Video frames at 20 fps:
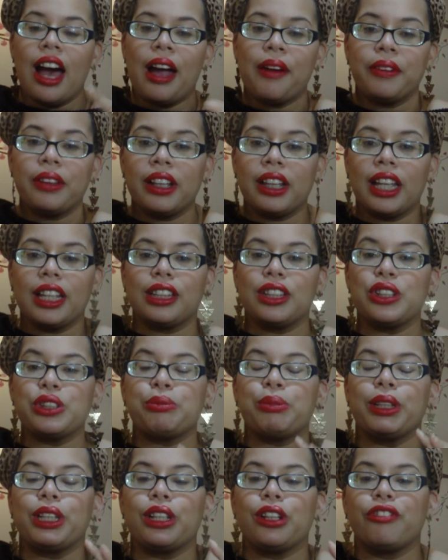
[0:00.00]
I really like
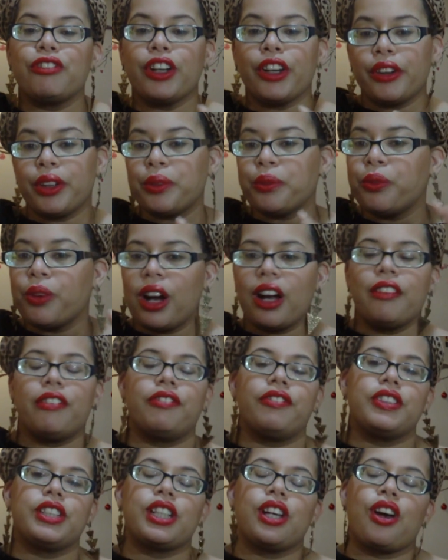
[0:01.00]
those, but they're very
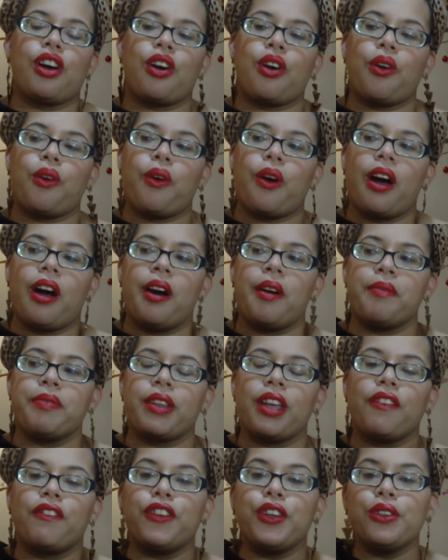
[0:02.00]
rough. So
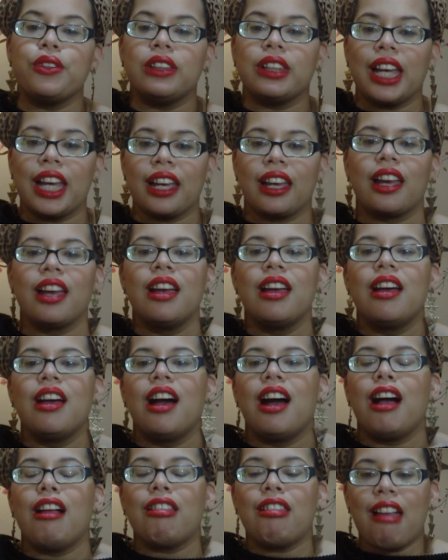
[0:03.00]
if you like
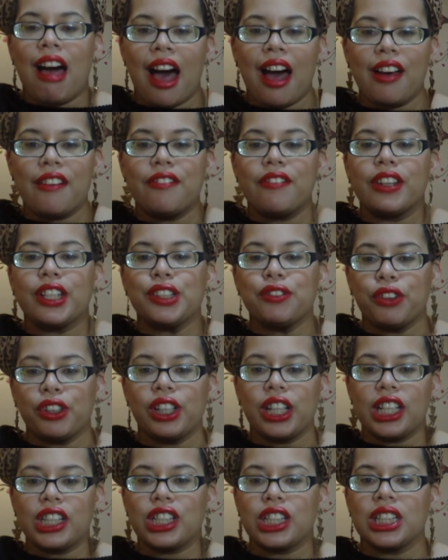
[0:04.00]
a lot of
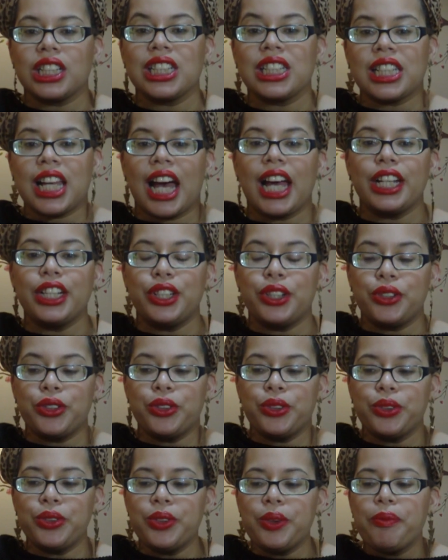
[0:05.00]
exfoliation, because I
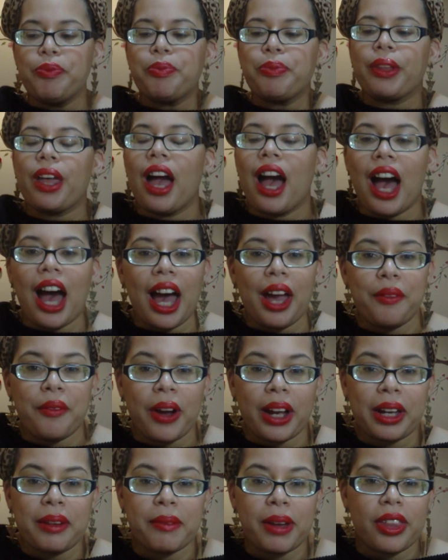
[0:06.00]
do, I
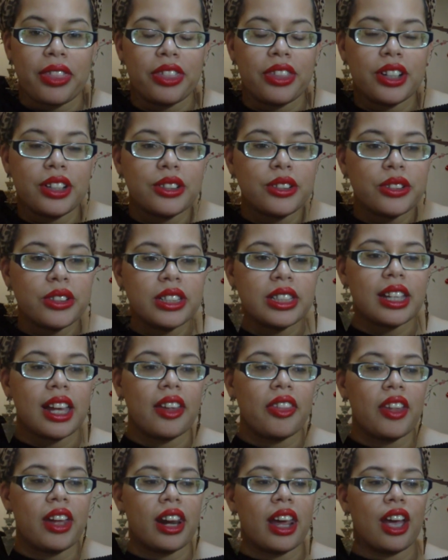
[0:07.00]
recommend those.
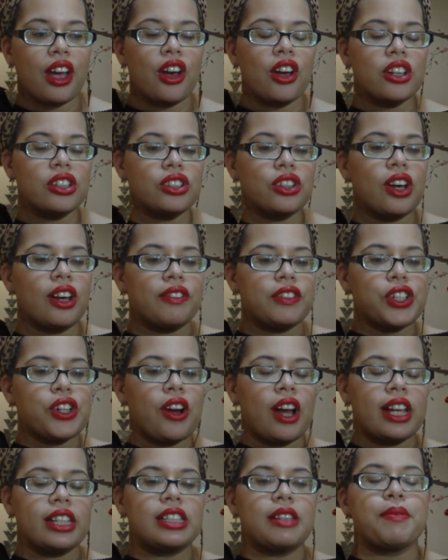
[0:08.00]
And then I also have
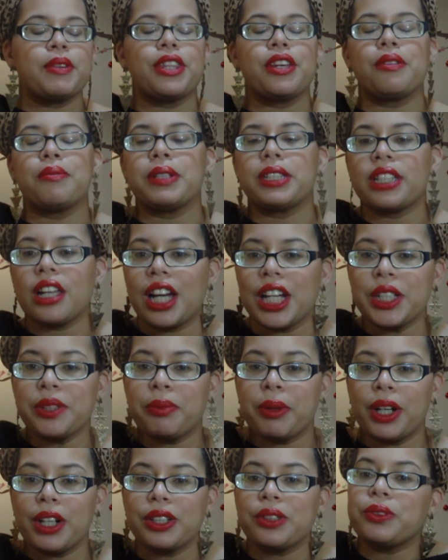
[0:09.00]
tried some of their massage
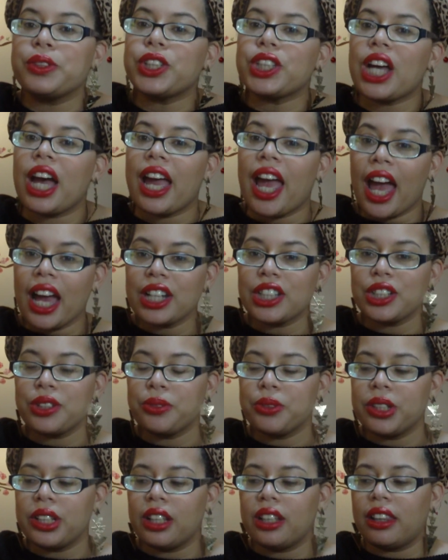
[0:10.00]
bars, which I
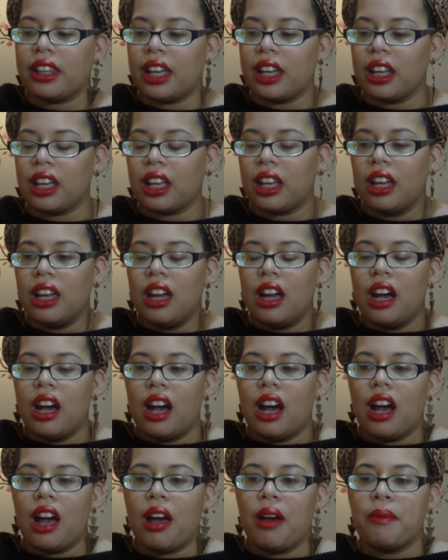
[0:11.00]
actually really like.
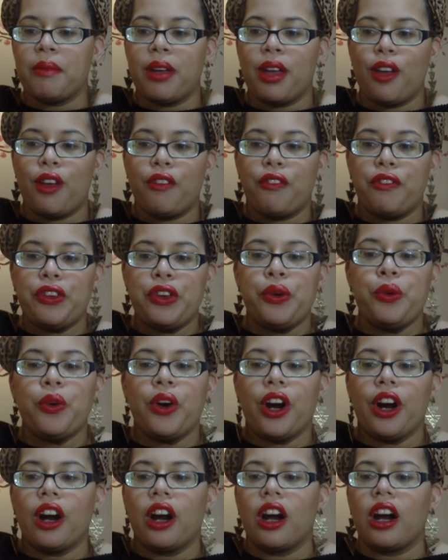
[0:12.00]
If
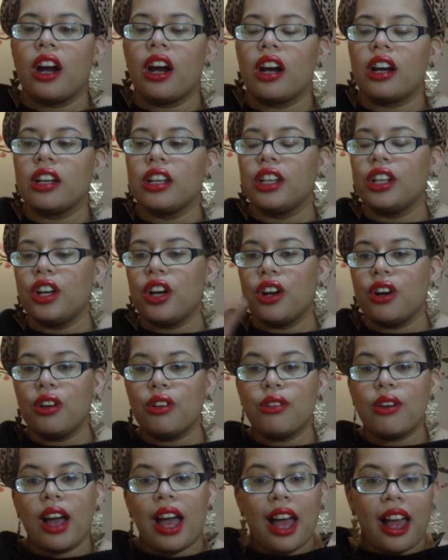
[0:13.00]
you are, in
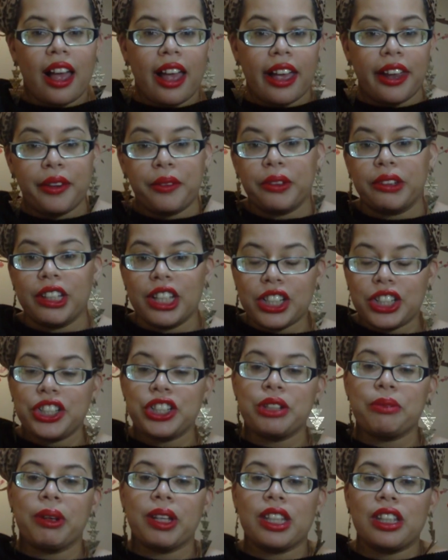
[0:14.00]
a
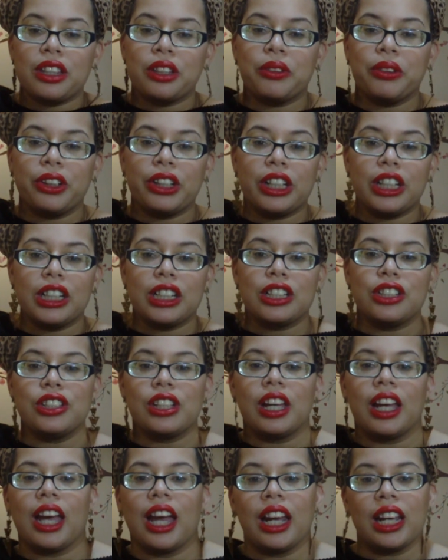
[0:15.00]
relationship, I think they're really good because
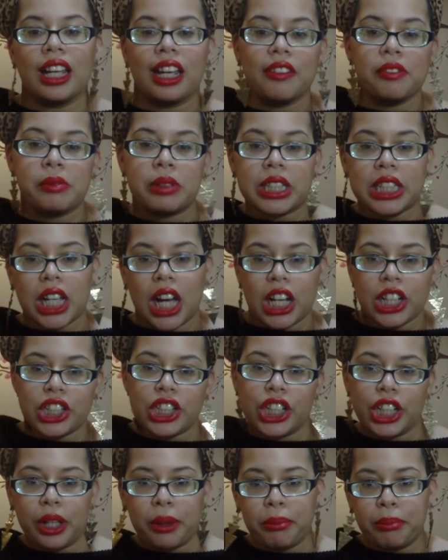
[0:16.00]
you can kind of give a
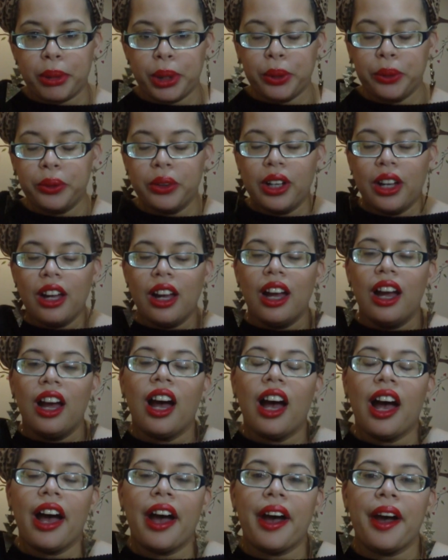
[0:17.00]
massage to your boo.
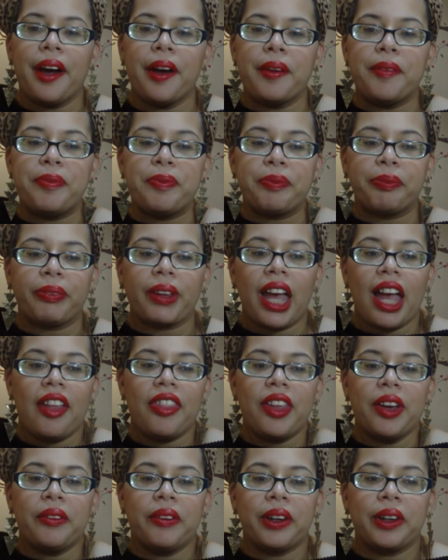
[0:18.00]
And
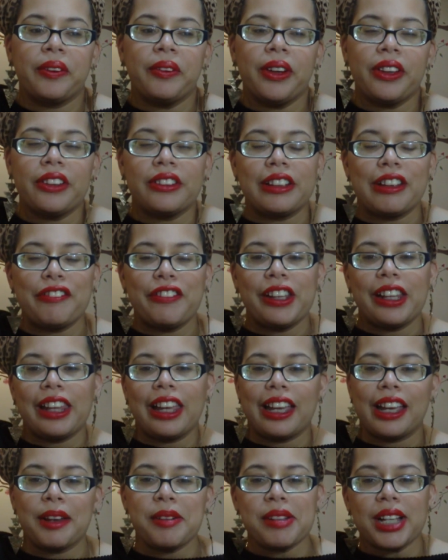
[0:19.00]
they work well. They're definitely
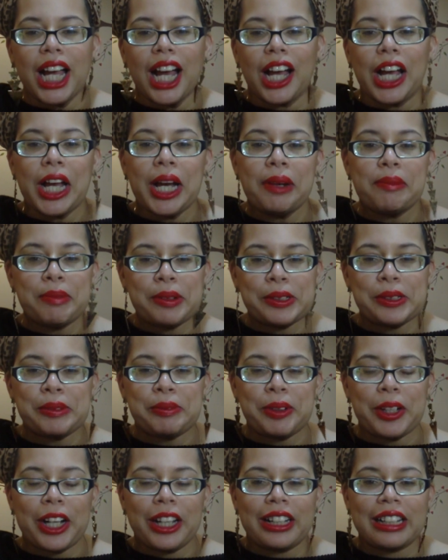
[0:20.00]
like a couple's
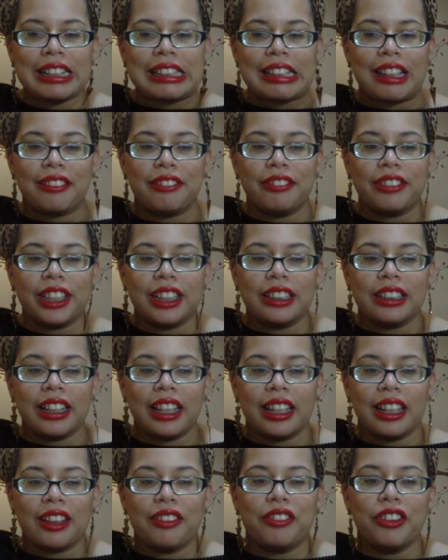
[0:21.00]
product, I feel.
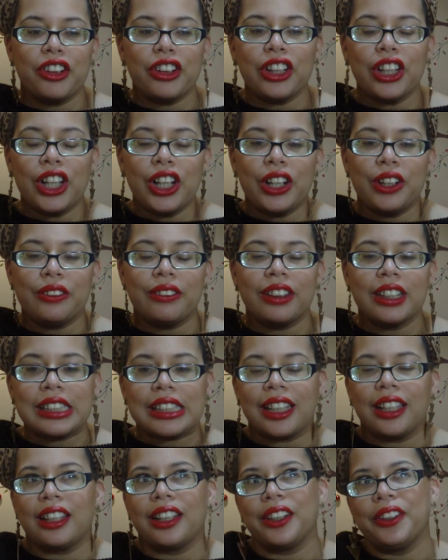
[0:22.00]
Like if you're alone,
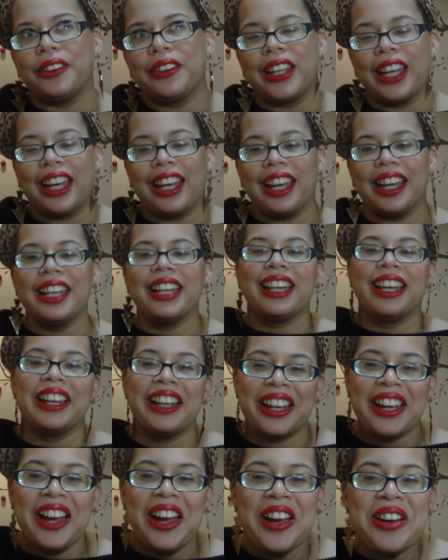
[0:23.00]
it's like,
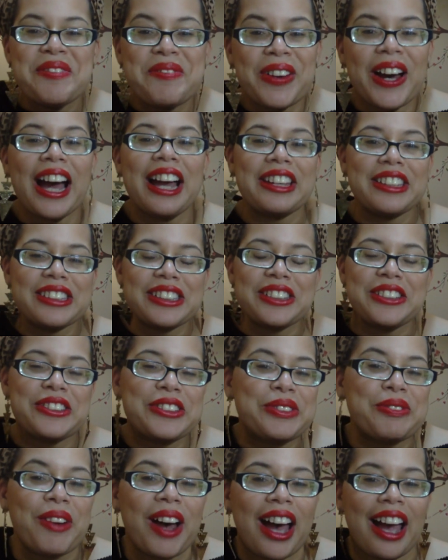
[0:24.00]
okay. But I used to
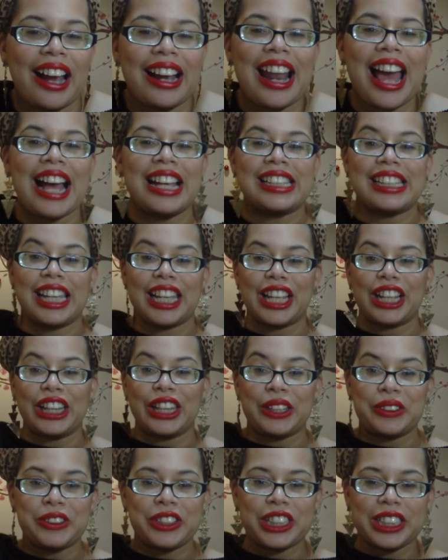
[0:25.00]
use mine as like
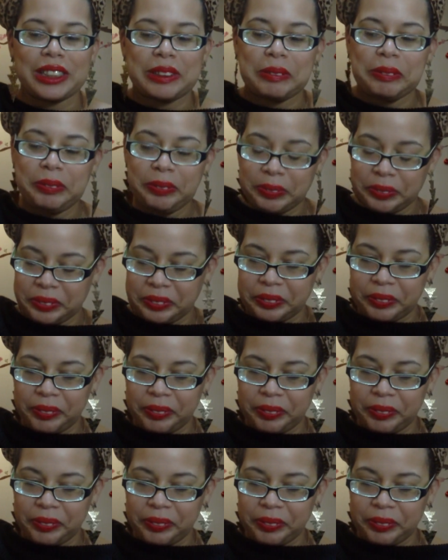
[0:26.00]
lotion.